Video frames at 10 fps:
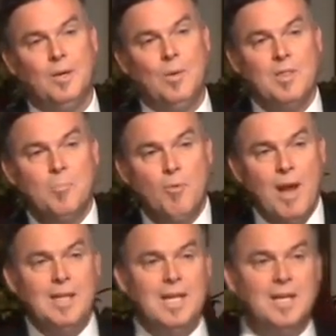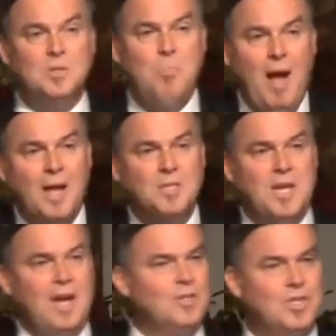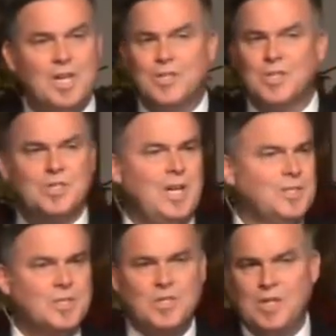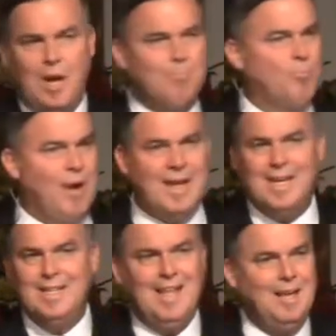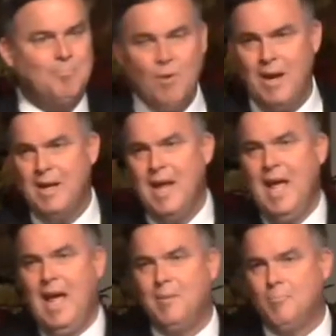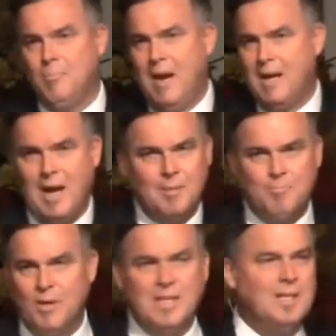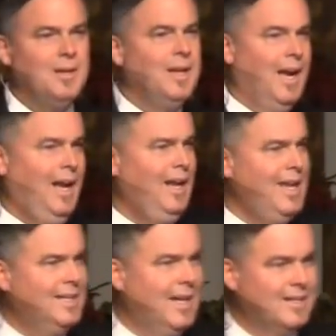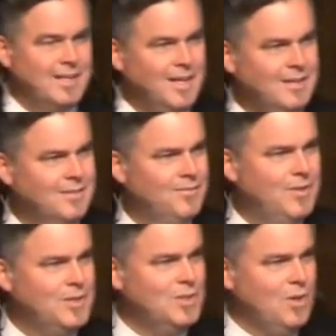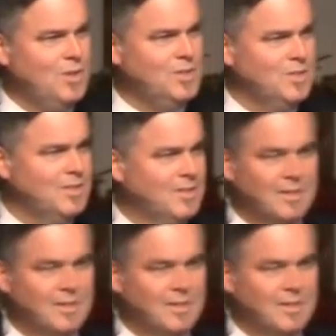When the bread gets passed out, Jesus doesn't stop breaking that bread and, and, and putting the, I like that, kit fish sauce?